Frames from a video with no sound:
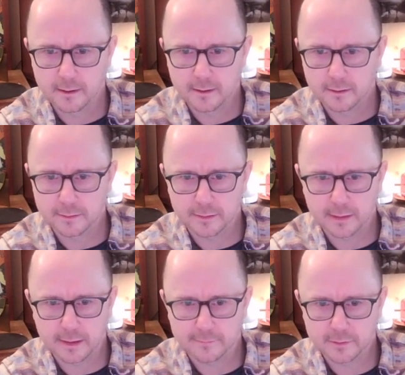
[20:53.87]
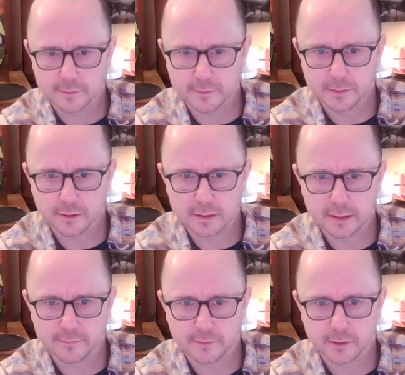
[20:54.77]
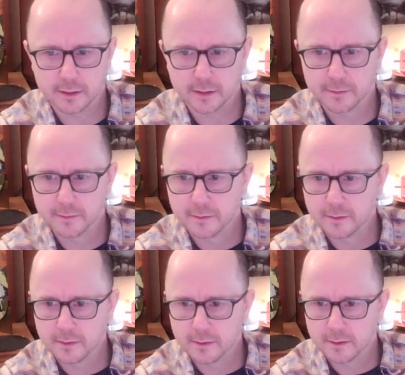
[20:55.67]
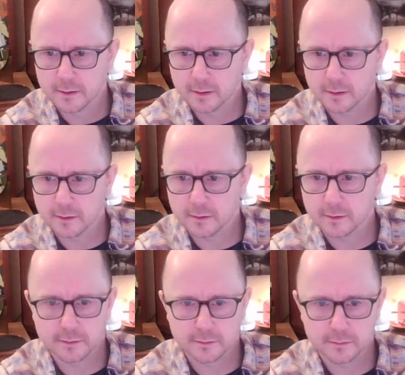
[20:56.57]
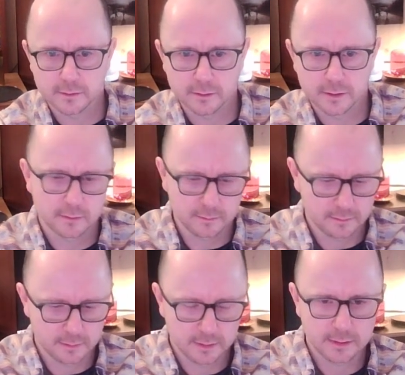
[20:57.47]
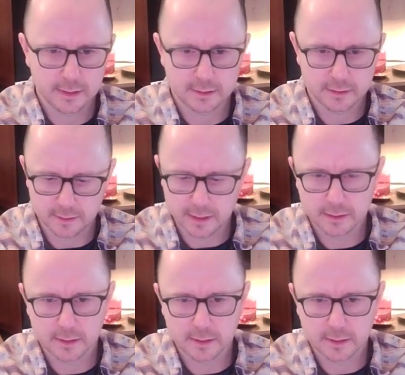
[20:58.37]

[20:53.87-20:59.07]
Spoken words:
I haven't determined those, have I? Oh, I do know these. Let's get that straight.